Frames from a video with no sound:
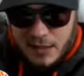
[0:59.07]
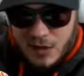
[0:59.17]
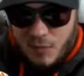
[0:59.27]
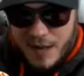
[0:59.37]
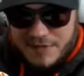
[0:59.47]

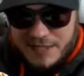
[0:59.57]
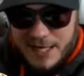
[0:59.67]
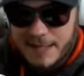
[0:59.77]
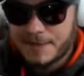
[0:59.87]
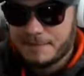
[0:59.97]

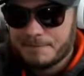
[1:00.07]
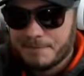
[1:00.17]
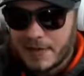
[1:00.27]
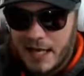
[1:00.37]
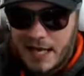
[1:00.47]
website
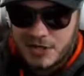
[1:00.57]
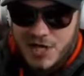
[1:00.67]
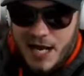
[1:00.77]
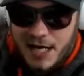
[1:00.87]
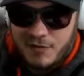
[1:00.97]
and
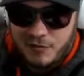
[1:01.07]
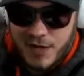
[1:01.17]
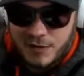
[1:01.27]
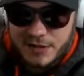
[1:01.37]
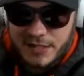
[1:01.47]
check it out
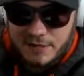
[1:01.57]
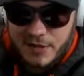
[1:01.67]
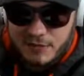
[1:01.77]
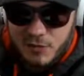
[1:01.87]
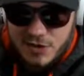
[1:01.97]
frequently,
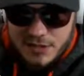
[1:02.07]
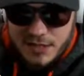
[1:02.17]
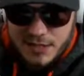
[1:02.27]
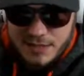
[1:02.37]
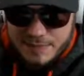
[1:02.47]
of course,
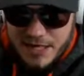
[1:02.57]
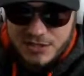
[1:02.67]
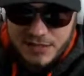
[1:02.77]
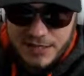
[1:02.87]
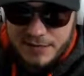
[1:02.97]

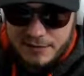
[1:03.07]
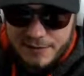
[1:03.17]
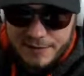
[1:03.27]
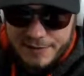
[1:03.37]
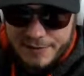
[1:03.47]
especially
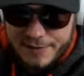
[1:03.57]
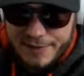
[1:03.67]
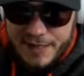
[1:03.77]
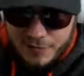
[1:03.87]
if